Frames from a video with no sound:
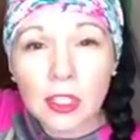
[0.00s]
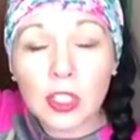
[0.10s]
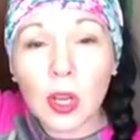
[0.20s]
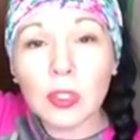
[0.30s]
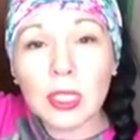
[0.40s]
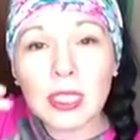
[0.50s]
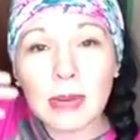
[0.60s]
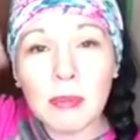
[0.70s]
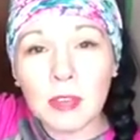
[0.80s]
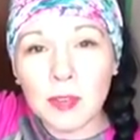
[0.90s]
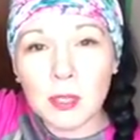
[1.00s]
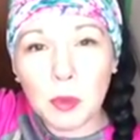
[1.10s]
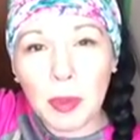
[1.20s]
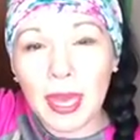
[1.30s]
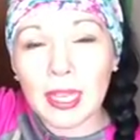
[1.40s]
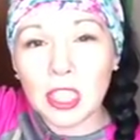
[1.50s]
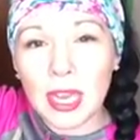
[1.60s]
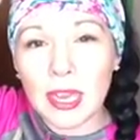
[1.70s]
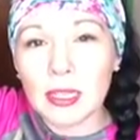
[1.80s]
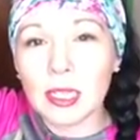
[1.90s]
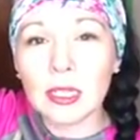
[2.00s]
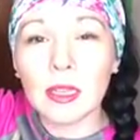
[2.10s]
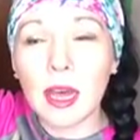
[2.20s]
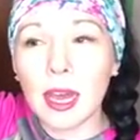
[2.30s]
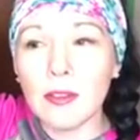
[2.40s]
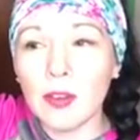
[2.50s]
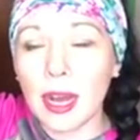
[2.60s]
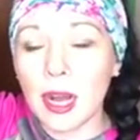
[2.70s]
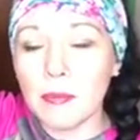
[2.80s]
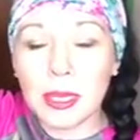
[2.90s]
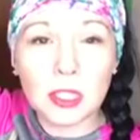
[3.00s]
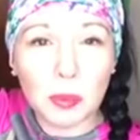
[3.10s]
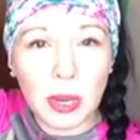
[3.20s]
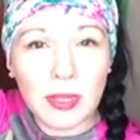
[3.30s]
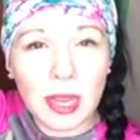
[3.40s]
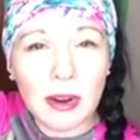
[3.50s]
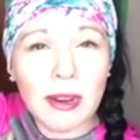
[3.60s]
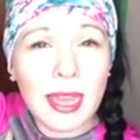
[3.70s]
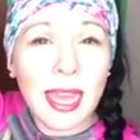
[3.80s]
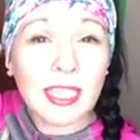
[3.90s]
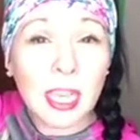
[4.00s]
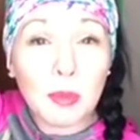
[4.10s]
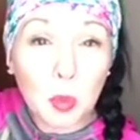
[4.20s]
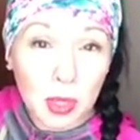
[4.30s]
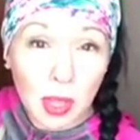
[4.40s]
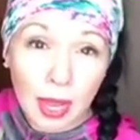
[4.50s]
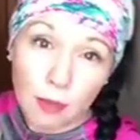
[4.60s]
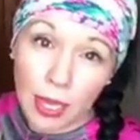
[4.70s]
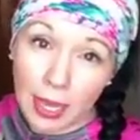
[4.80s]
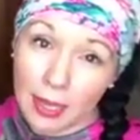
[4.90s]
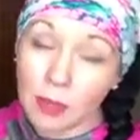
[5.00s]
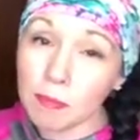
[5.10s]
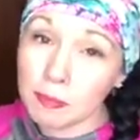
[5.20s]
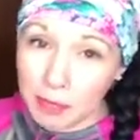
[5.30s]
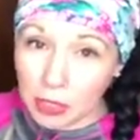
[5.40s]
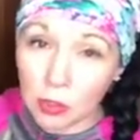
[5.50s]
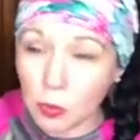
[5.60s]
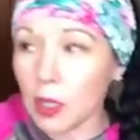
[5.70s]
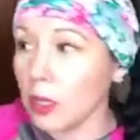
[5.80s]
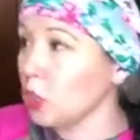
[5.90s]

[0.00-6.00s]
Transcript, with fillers: Just go to the top of my Facebook page and click the live um, message button there and type the word live, okay? And Pickles will